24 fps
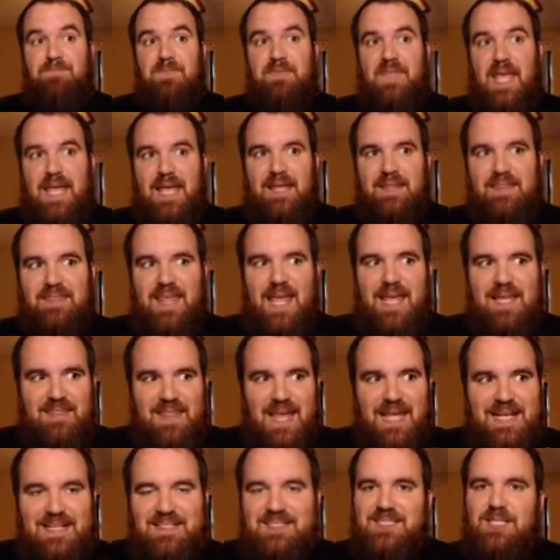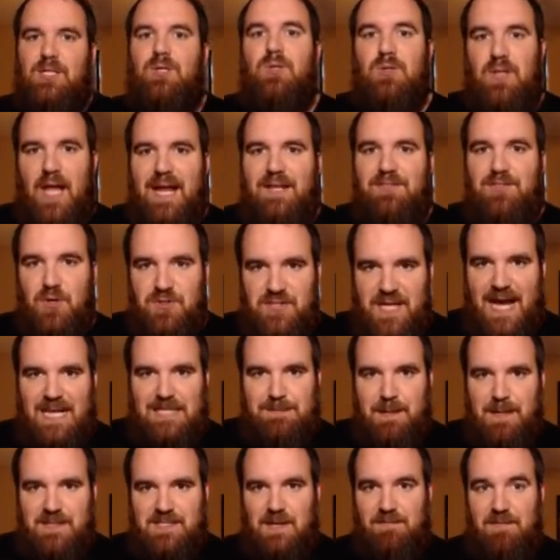They can still like those
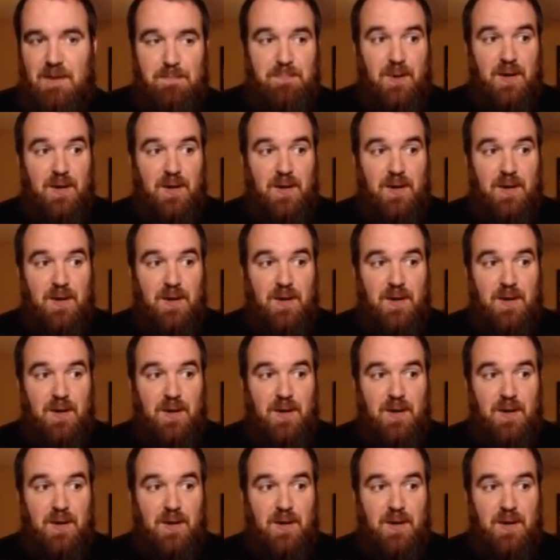aspects of it,